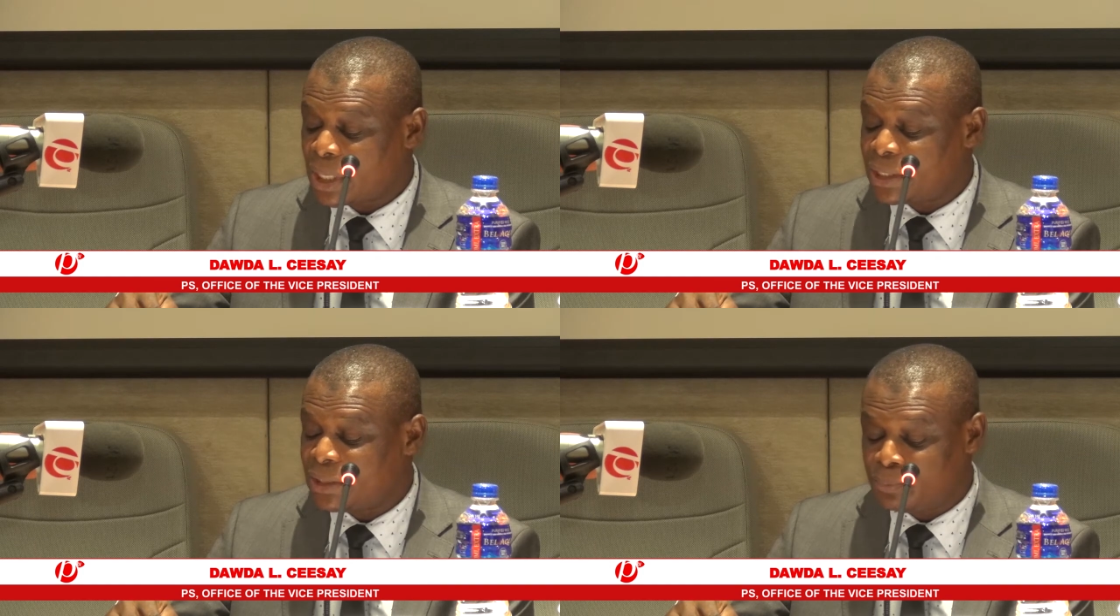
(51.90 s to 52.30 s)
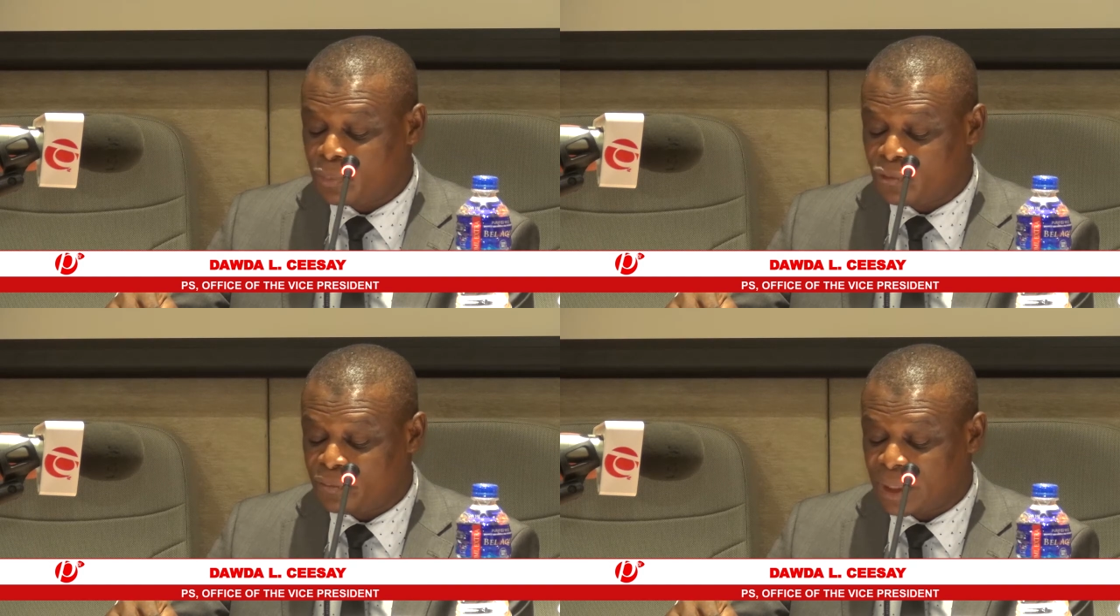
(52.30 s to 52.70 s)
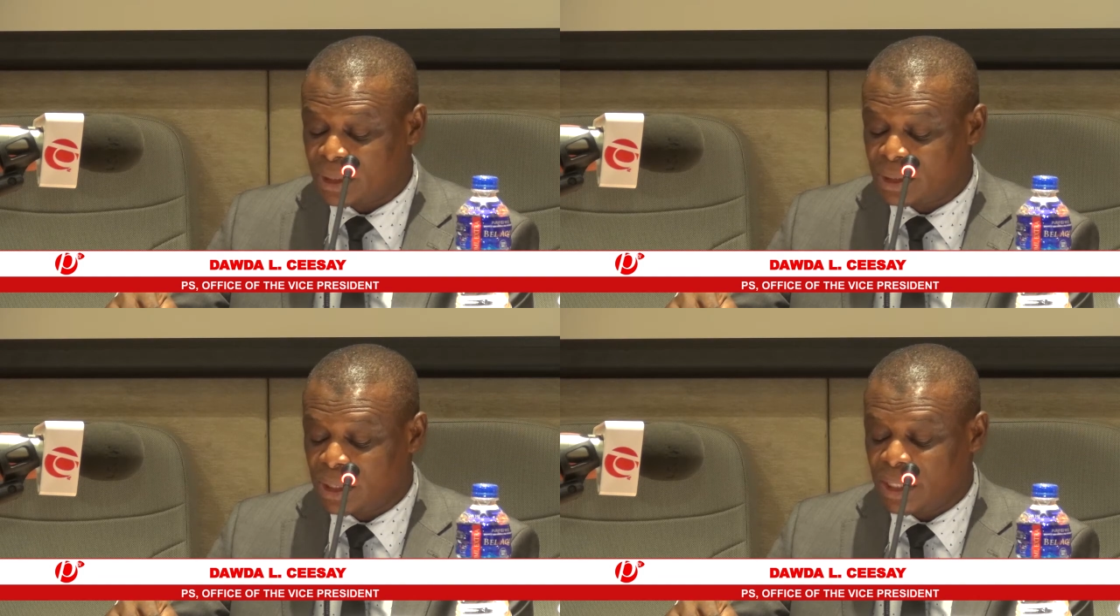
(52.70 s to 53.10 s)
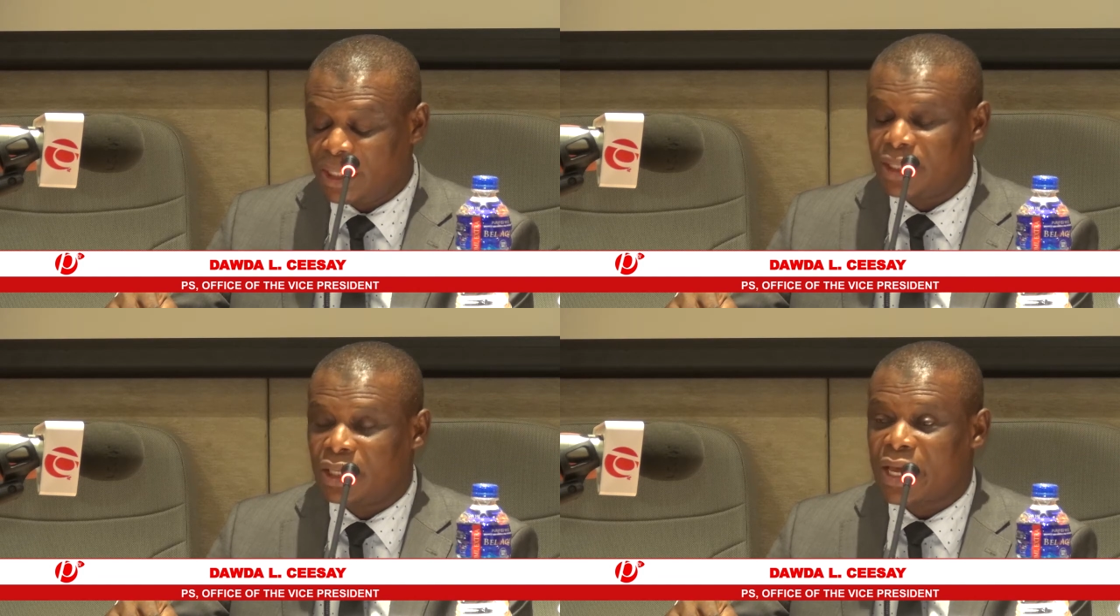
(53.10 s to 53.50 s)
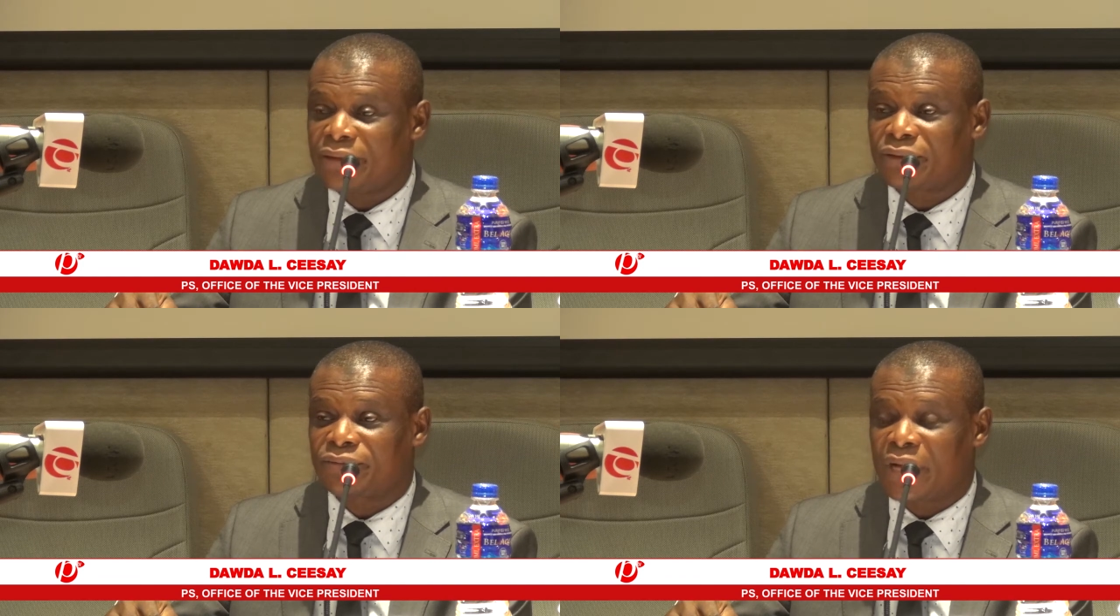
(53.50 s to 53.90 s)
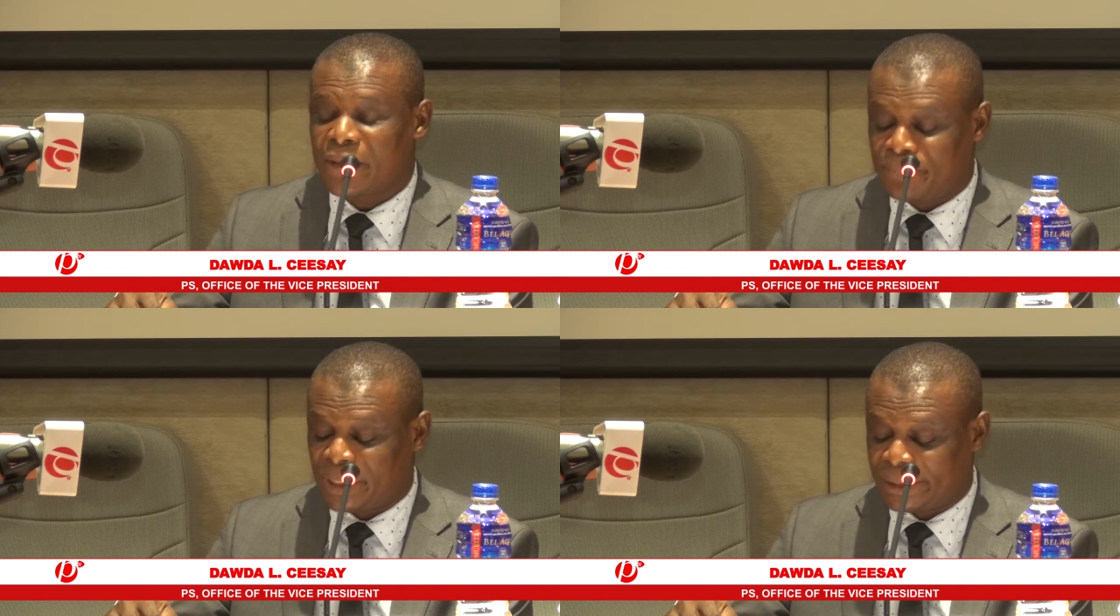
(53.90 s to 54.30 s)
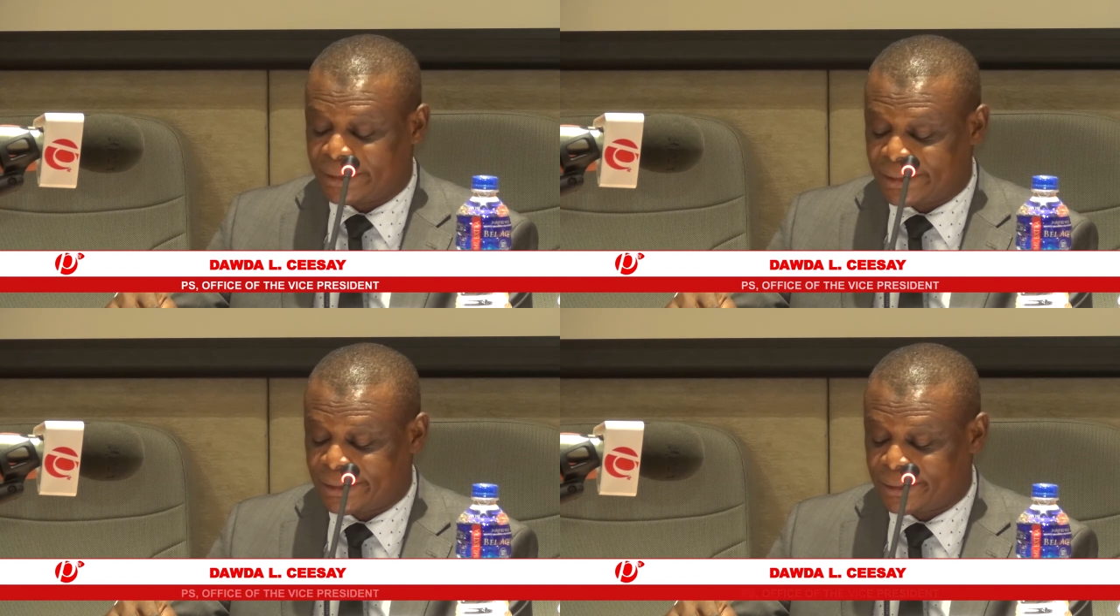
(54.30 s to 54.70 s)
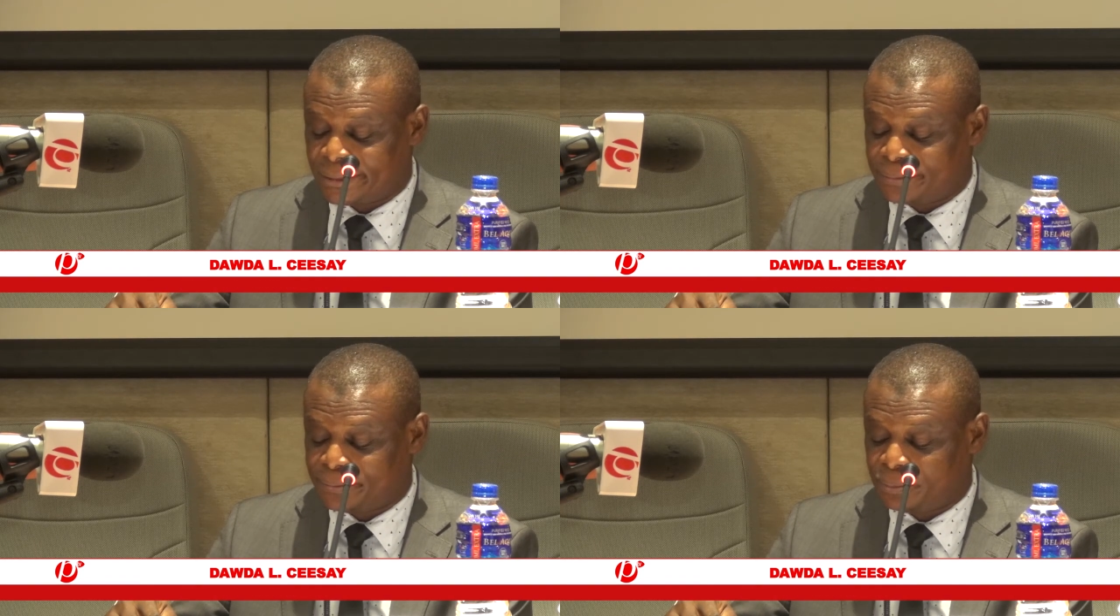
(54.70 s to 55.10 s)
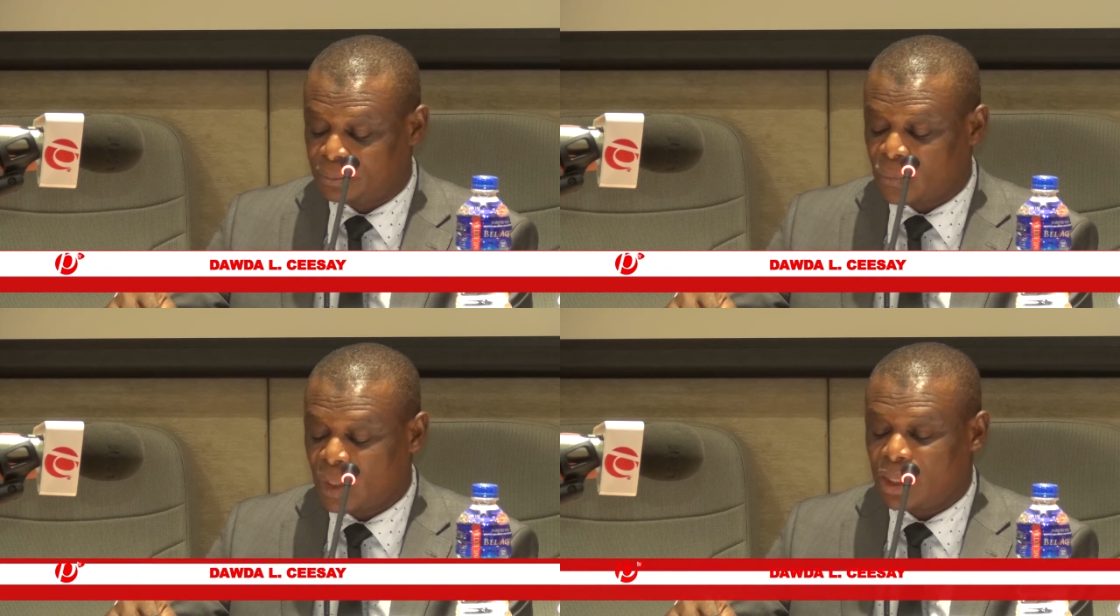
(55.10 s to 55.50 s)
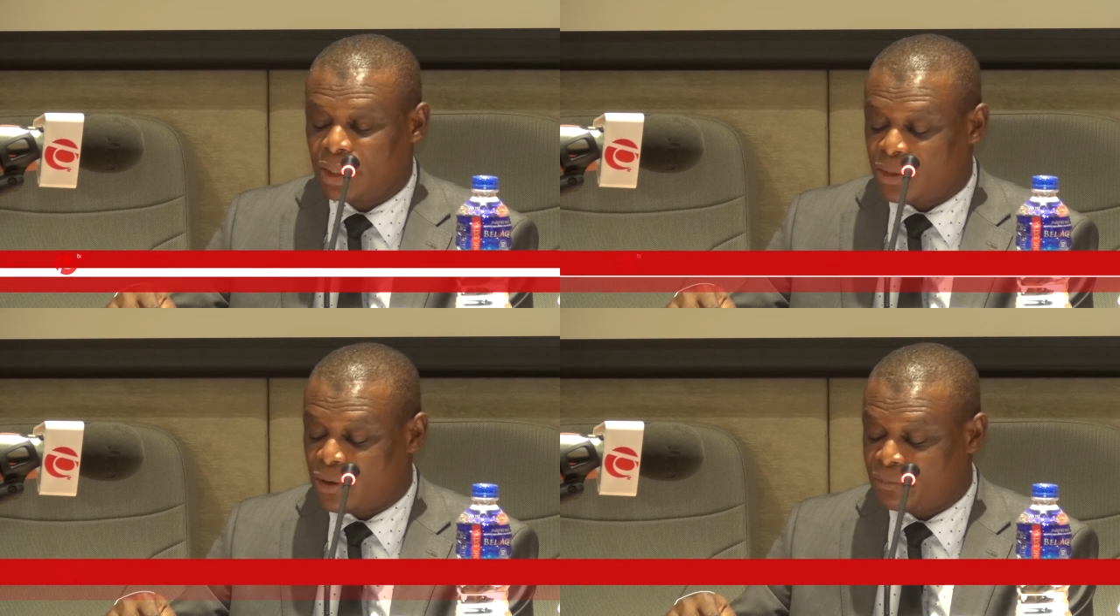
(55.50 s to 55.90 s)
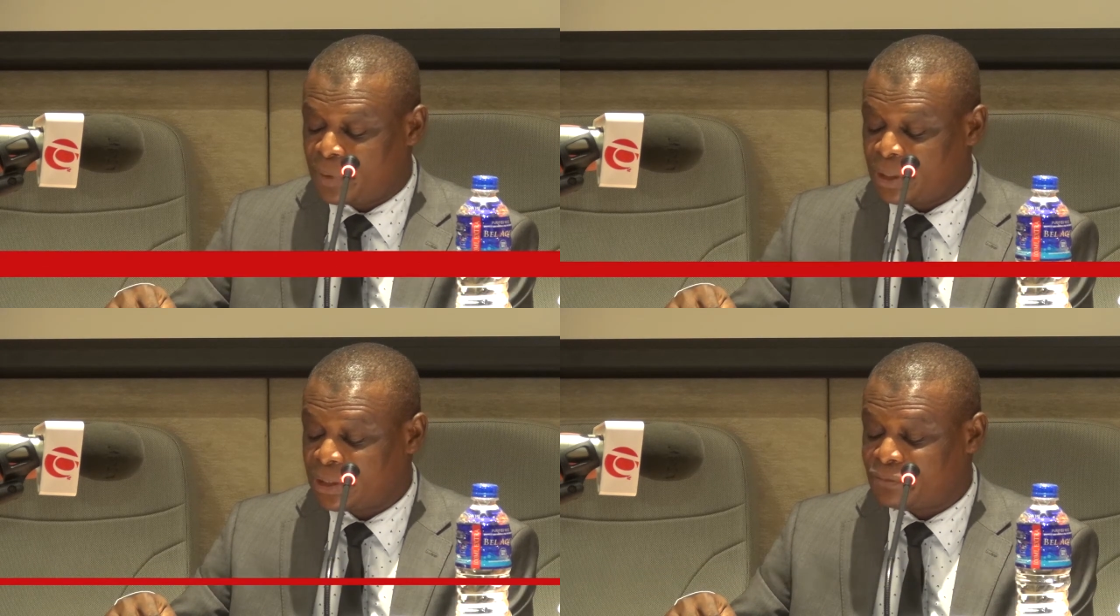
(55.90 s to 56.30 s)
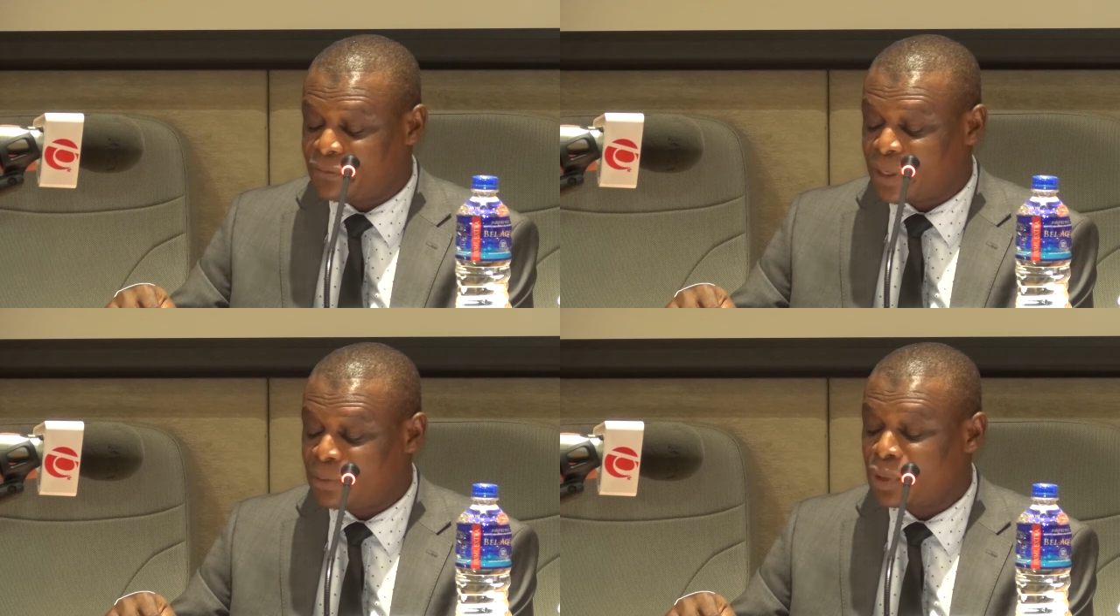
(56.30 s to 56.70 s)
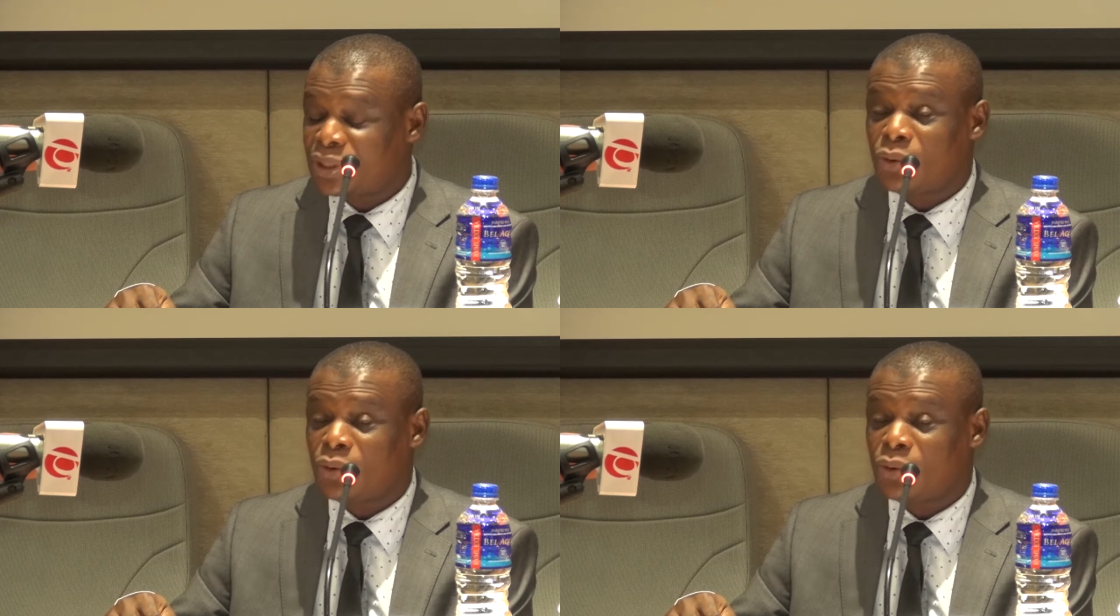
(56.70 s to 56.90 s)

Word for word: an improvement in the lives of Gambians. The government is very much